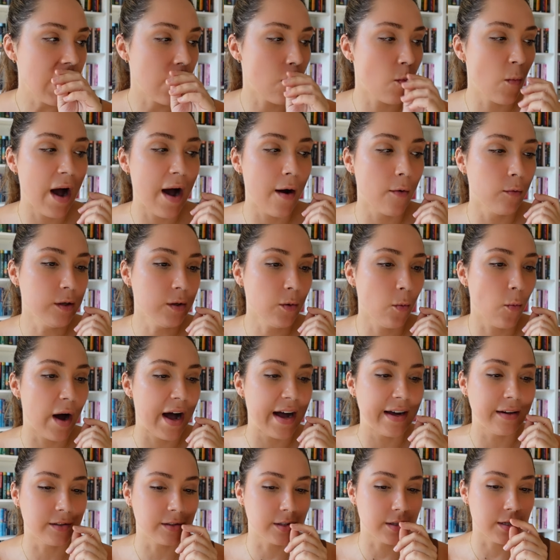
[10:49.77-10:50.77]
Wow, what a
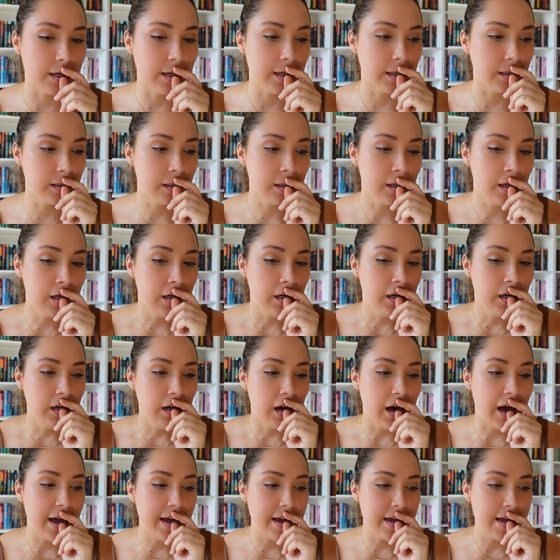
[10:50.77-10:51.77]
wild card.
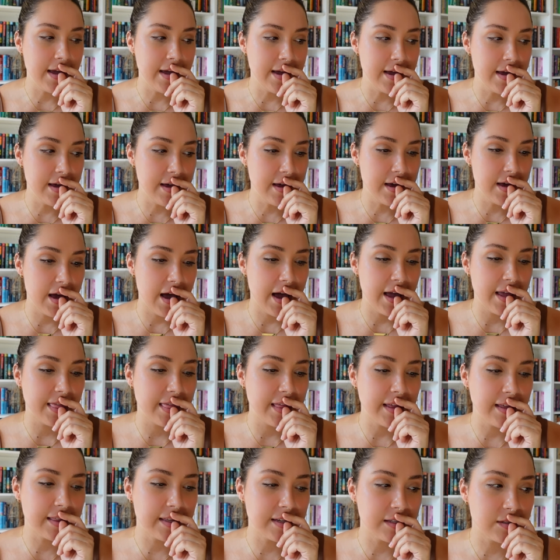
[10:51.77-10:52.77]
I
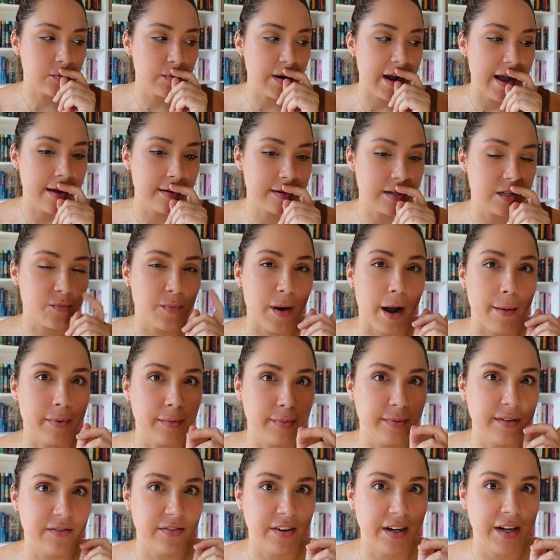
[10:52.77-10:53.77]
think this round is
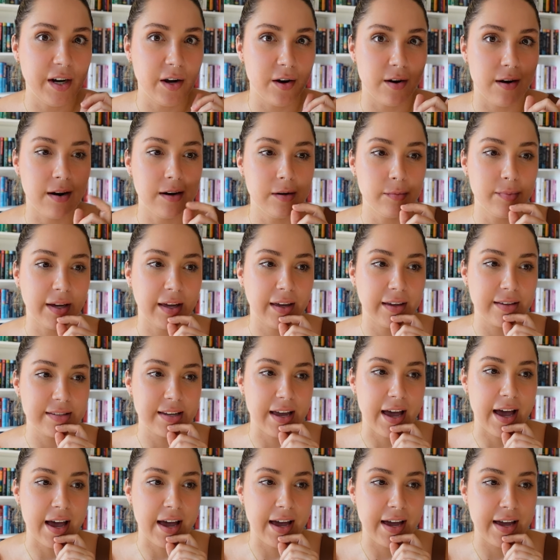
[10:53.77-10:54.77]
probably very hard because
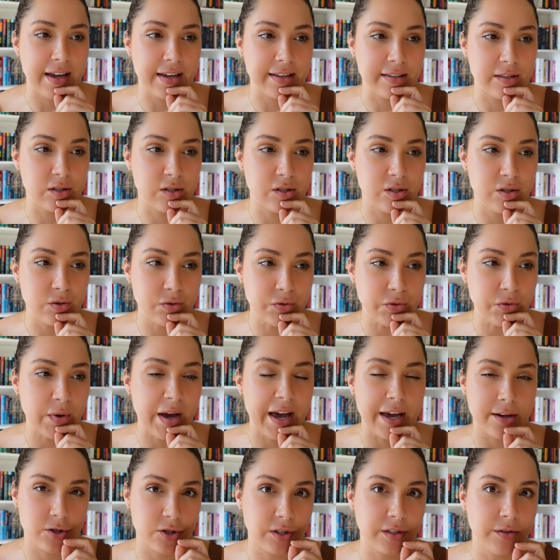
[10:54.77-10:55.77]
I do
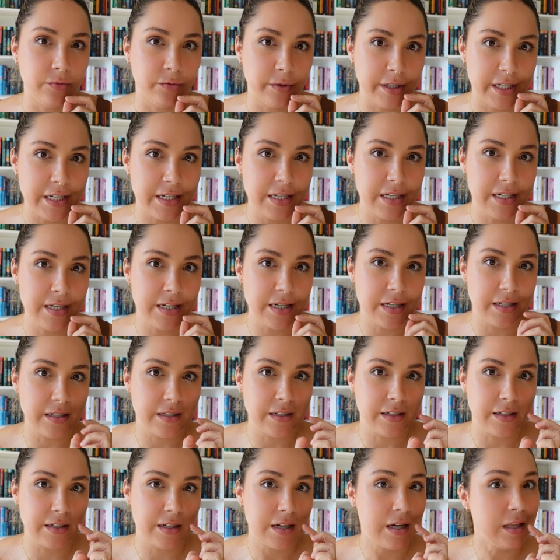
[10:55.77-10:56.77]
actually read
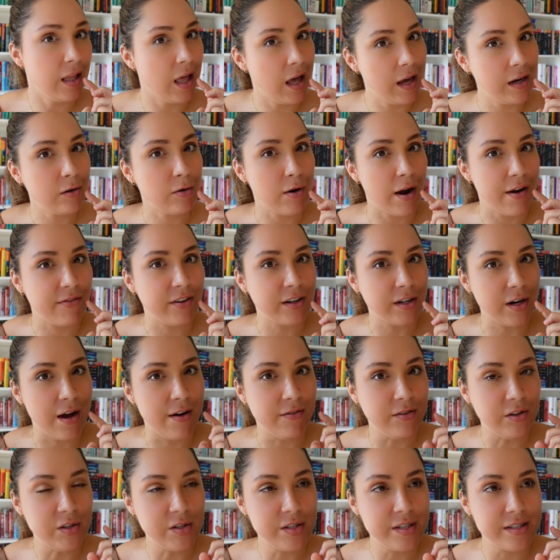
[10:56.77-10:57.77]
a lot of graphic
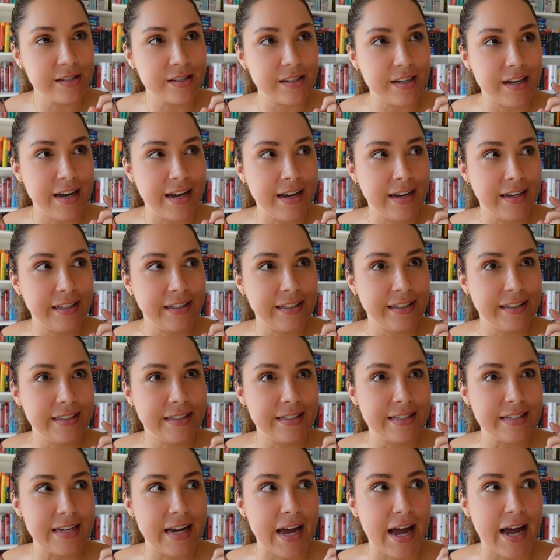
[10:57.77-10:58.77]
novels,
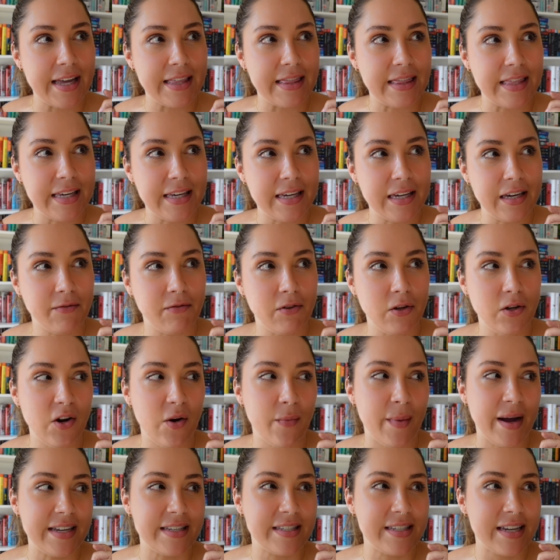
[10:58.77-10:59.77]
and I think if you know
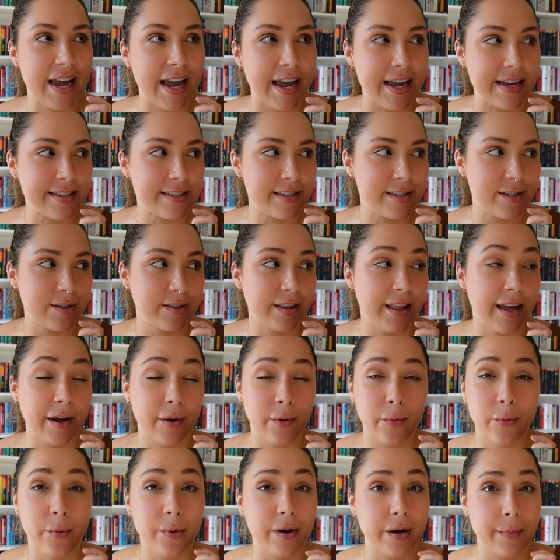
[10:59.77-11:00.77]
my taste, you're
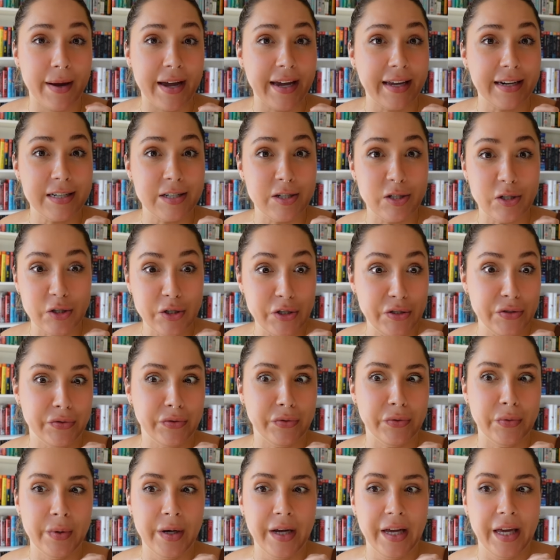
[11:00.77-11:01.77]
like, what am I gonna
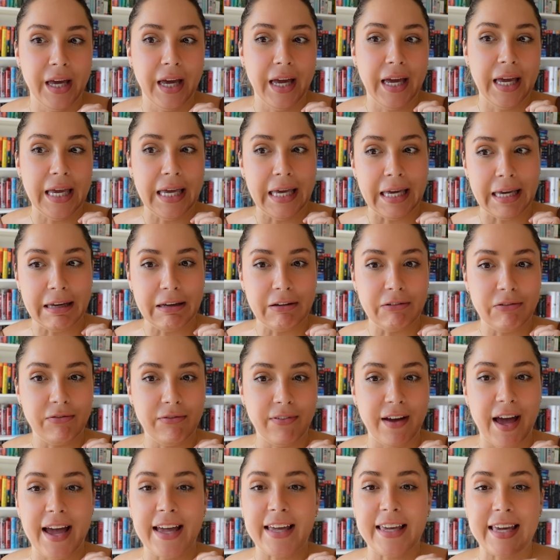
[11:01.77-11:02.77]
do if
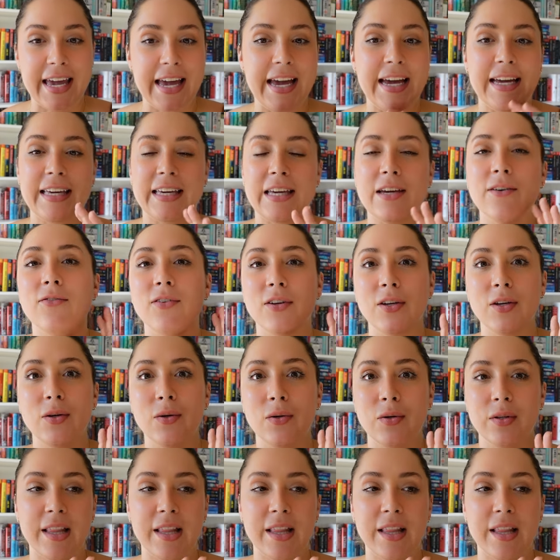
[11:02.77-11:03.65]
I can't give you